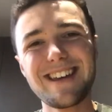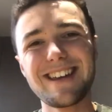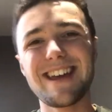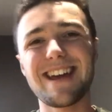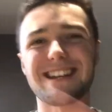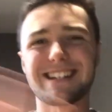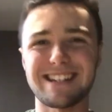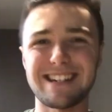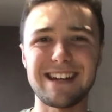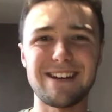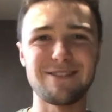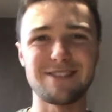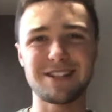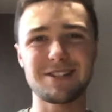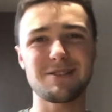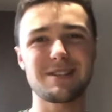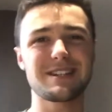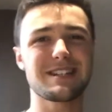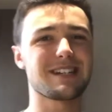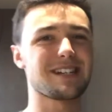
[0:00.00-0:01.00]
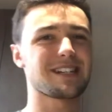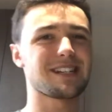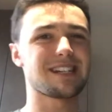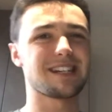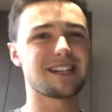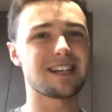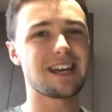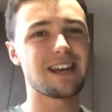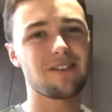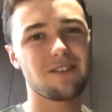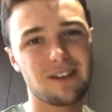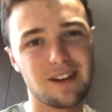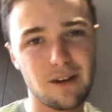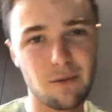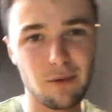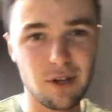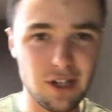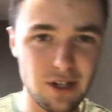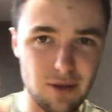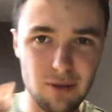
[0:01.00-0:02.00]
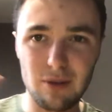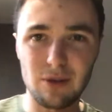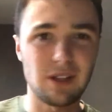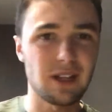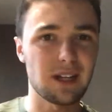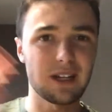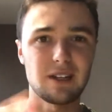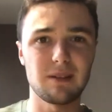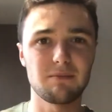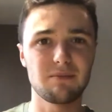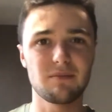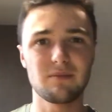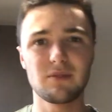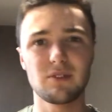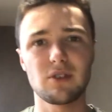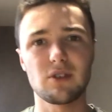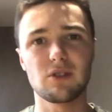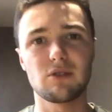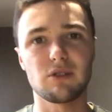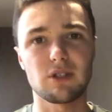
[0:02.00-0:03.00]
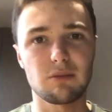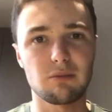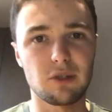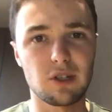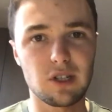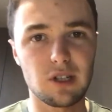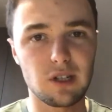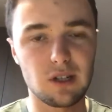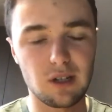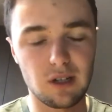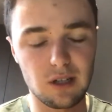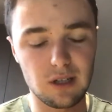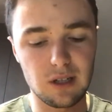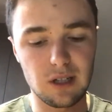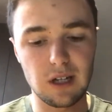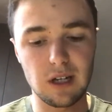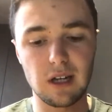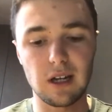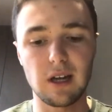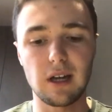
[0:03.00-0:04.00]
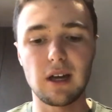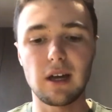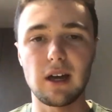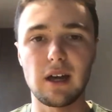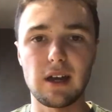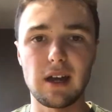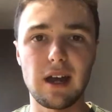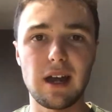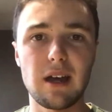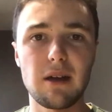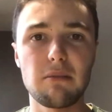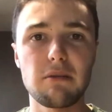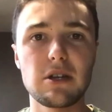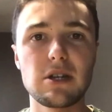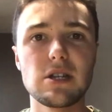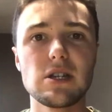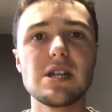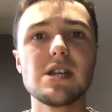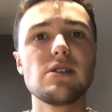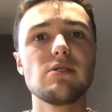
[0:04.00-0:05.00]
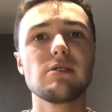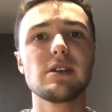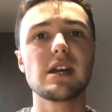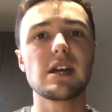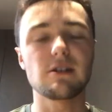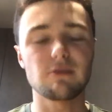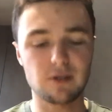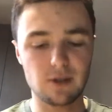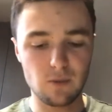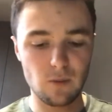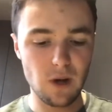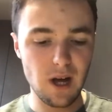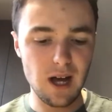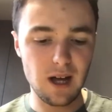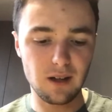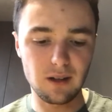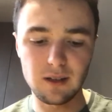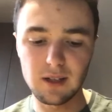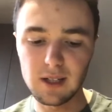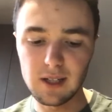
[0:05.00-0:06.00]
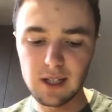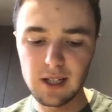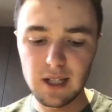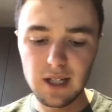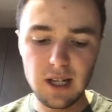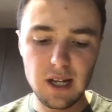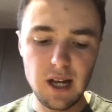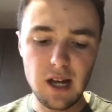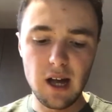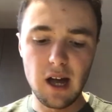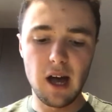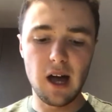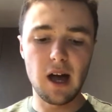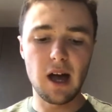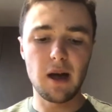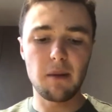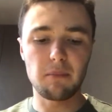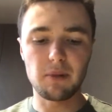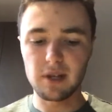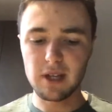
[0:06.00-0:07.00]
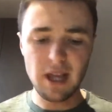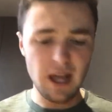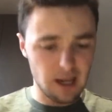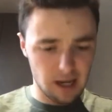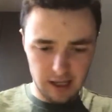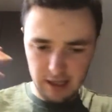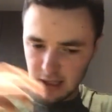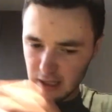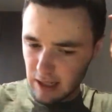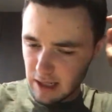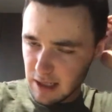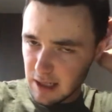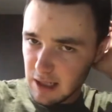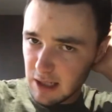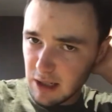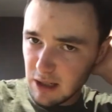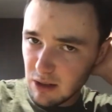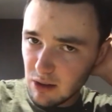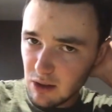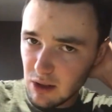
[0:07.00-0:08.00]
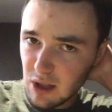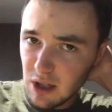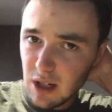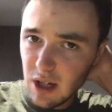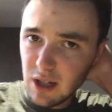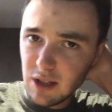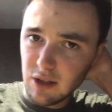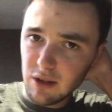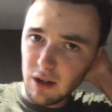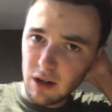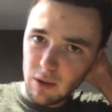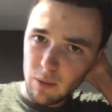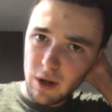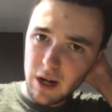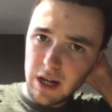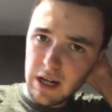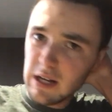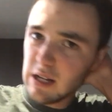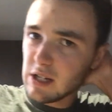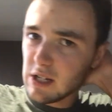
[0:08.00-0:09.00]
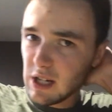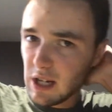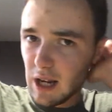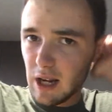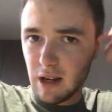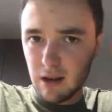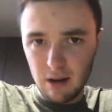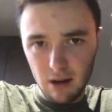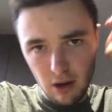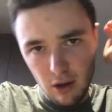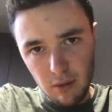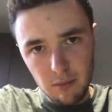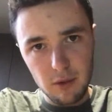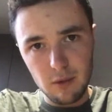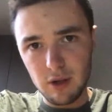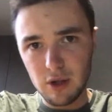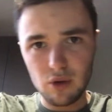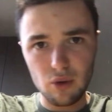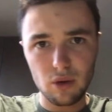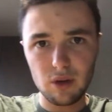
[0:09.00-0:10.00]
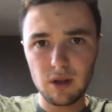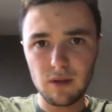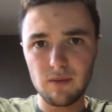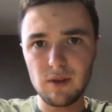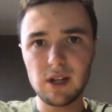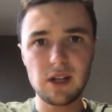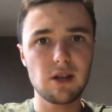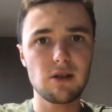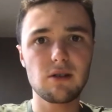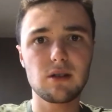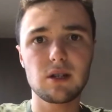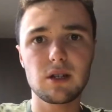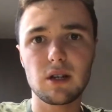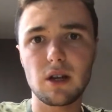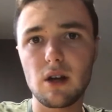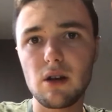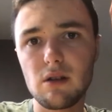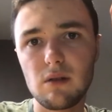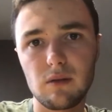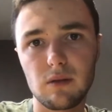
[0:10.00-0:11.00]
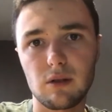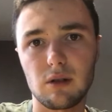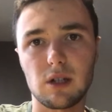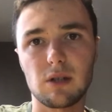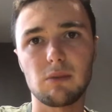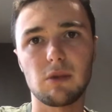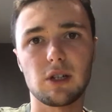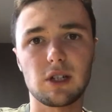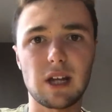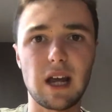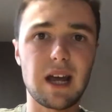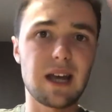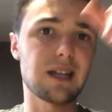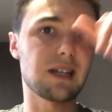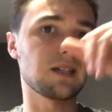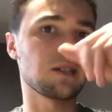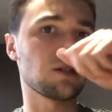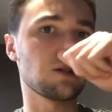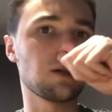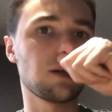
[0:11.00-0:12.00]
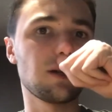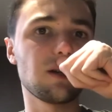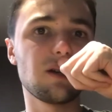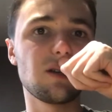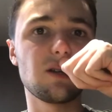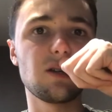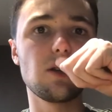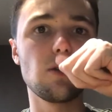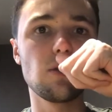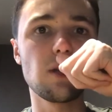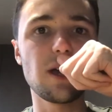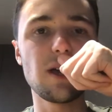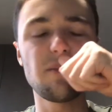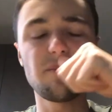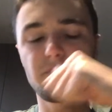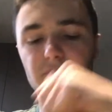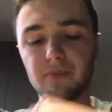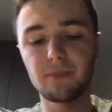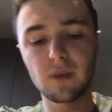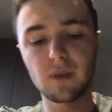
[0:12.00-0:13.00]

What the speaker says: Yes, no, it's 2019 now, and I wish you all had a good Christmas and a happy new year as well. But yeah, let's start straight away and say I hope you enjoyed the videos over Christmas and New Year.